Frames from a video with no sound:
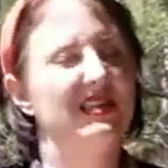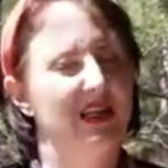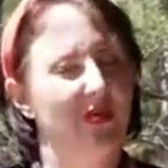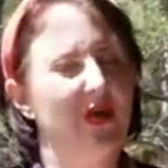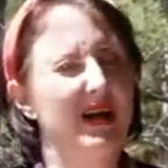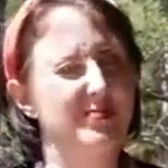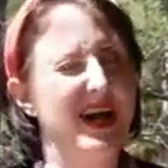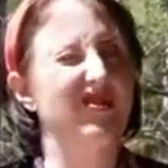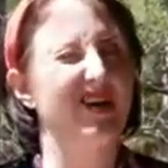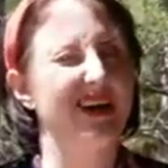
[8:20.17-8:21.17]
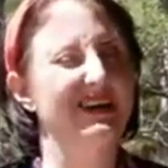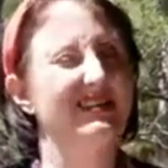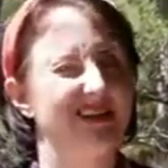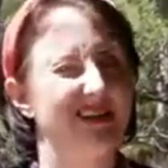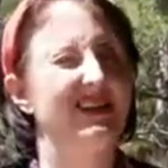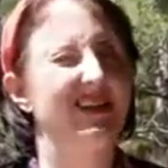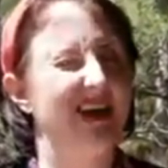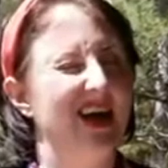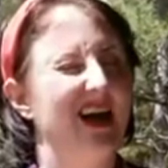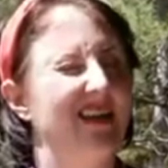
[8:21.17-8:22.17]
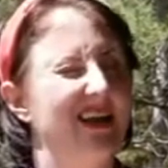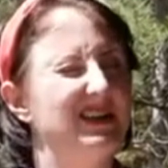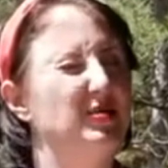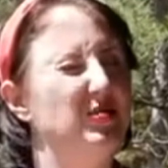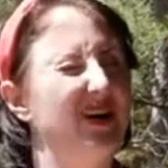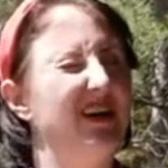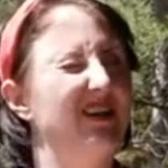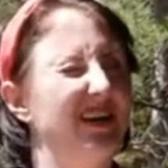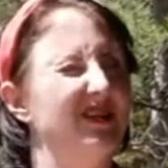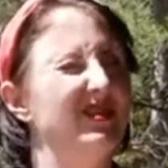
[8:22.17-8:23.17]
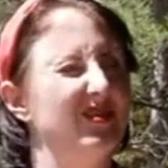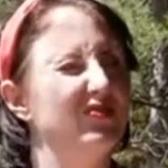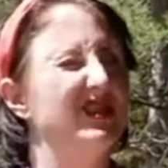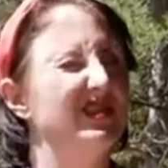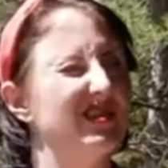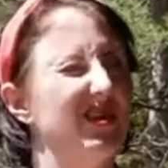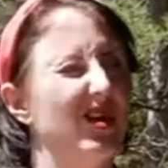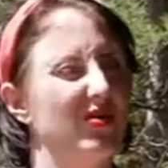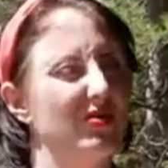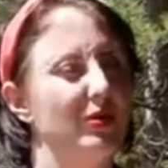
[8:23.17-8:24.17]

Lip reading: When I'm angry, I like to breathe in real slow